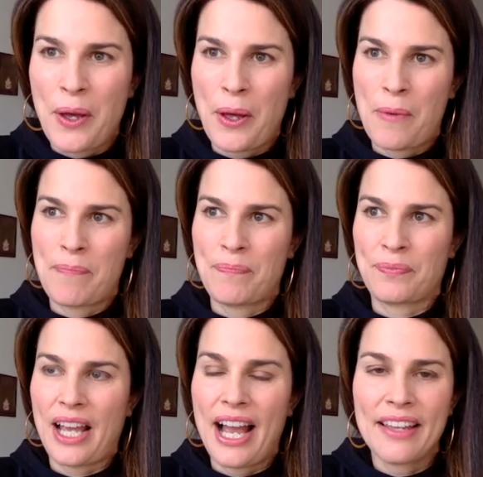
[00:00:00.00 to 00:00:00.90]

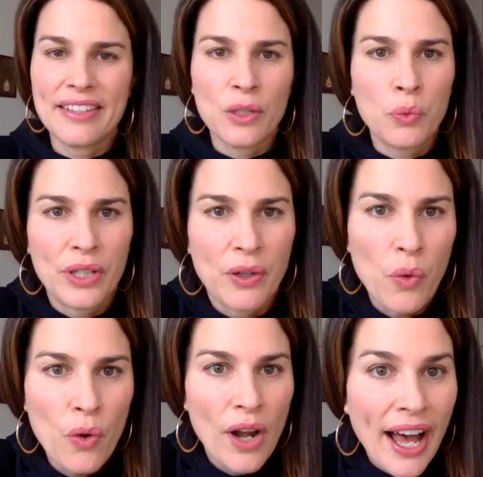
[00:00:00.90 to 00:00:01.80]
Um, I think we
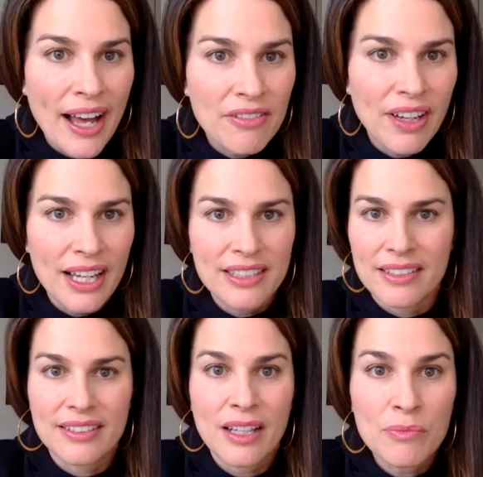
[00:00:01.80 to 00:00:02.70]
all have had
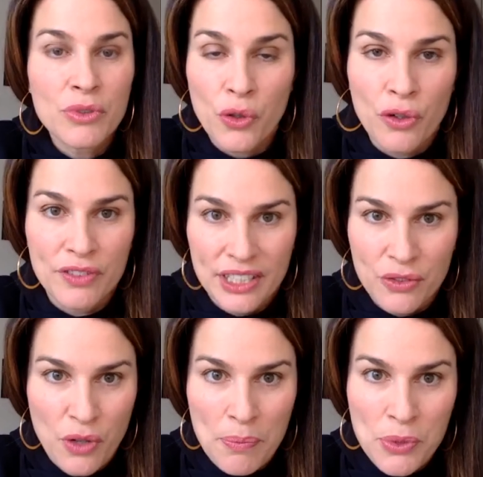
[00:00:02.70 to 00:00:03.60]
some sort of
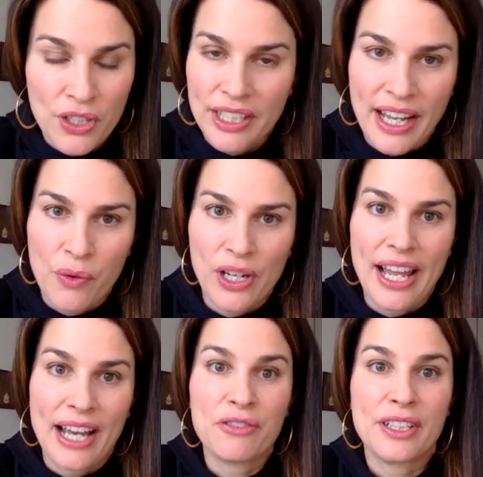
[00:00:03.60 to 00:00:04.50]
disruption in our
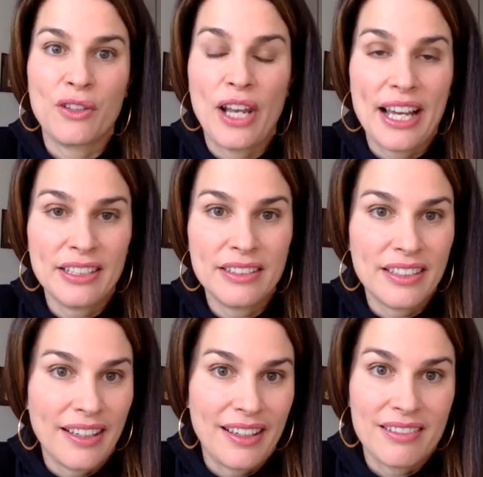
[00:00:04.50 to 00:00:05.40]
life in the last
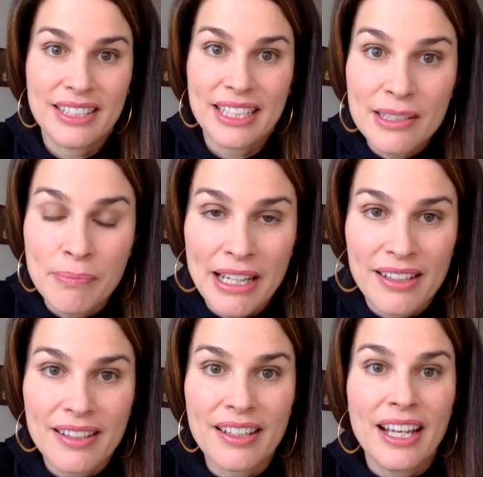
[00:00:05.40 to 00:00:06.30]
uh, six
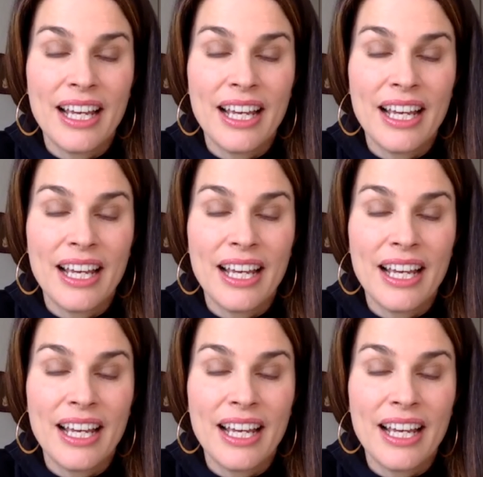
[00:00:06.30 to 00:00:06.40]
months,